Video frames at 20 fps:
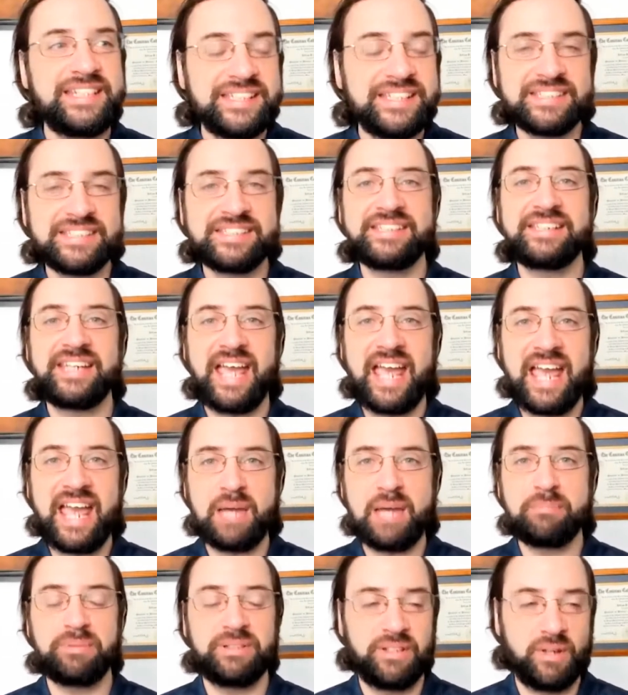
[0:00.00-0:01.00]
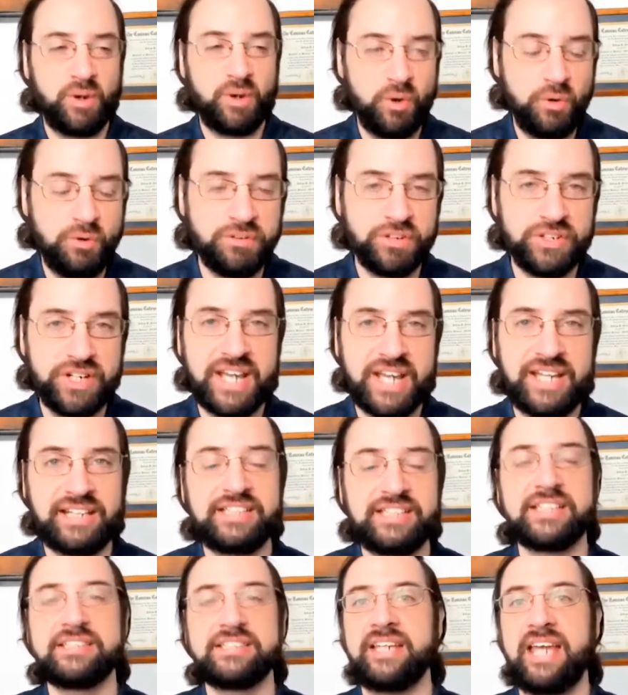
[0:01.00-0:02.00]
it doesn't happen
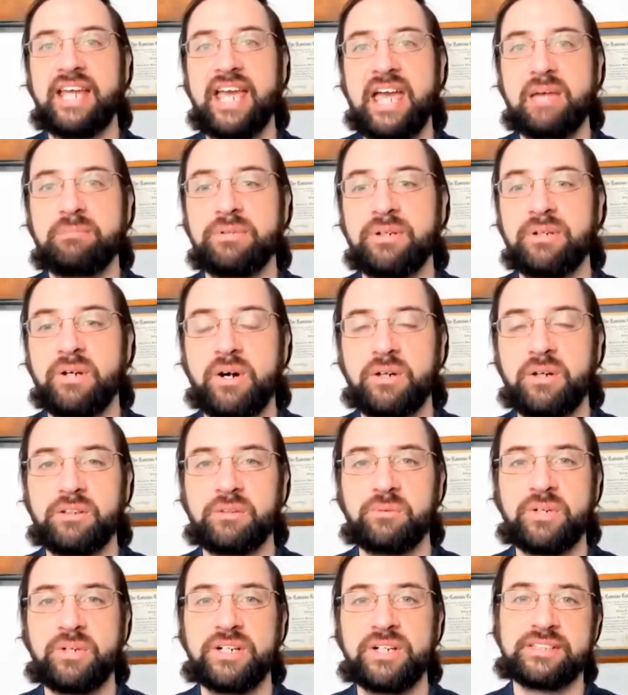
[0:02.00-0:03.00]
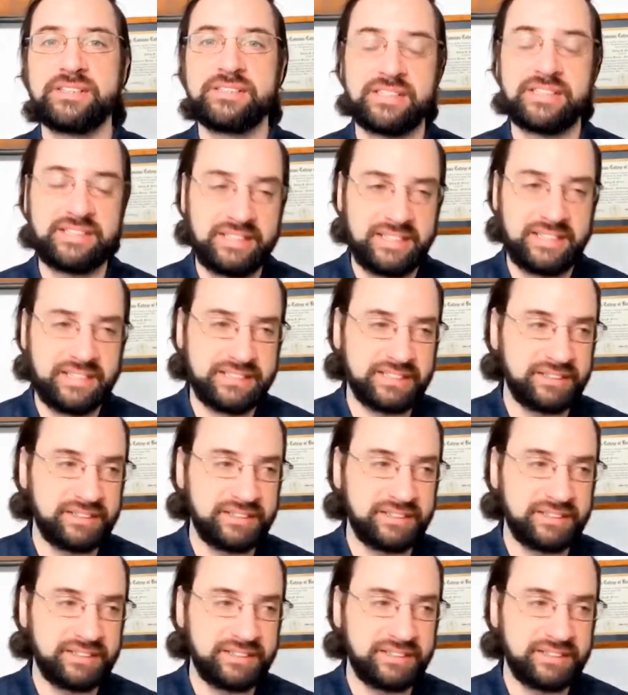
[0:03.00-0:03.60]
overnight. It doesn't happen all at once.